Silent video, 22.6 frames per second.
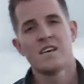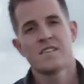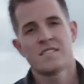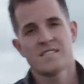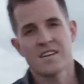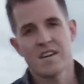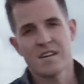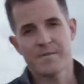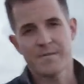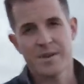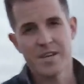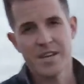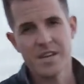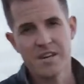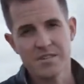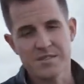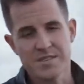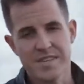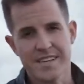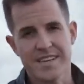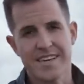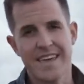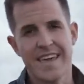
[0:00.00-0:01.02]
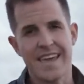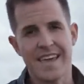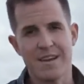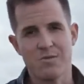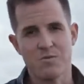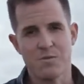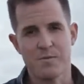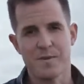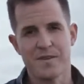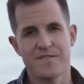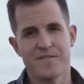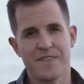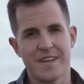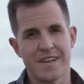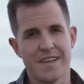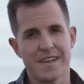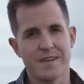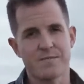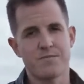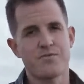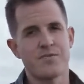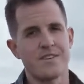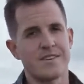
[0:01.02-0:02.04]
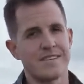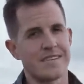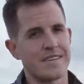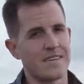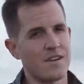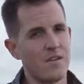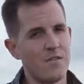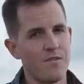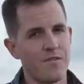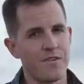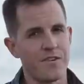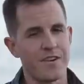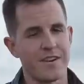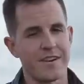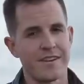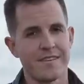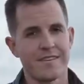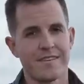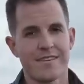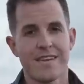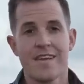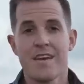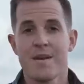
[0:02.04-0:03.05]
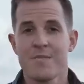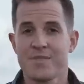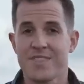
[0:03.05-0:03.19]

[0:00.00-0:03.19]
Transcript: Simon knows the king will be feeling pretty confident,